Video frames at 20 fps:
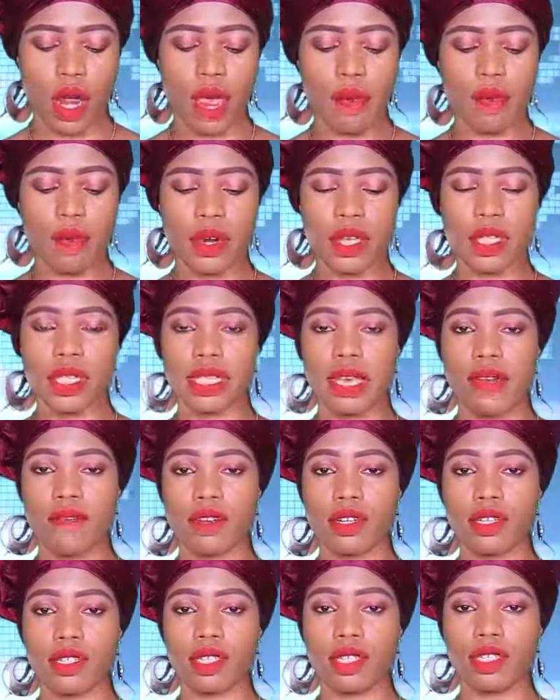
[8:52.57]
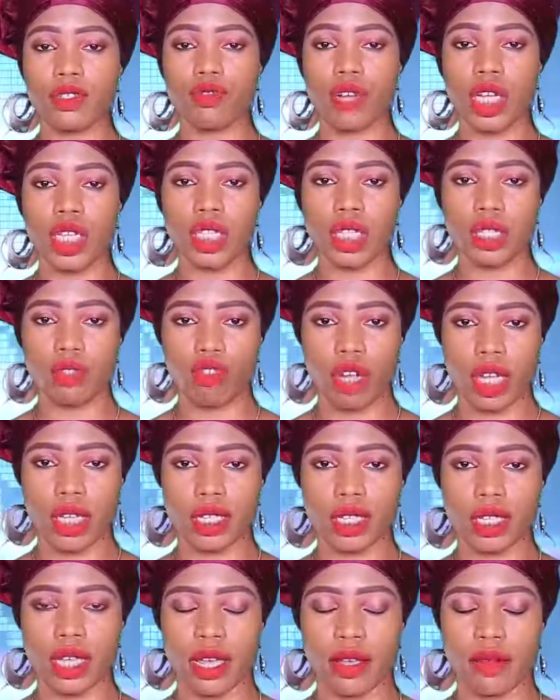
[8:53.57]
April 7,
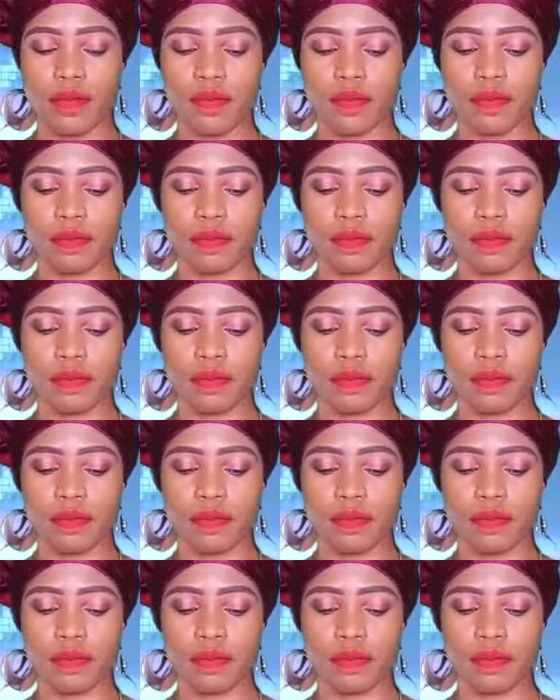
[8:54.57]
2020.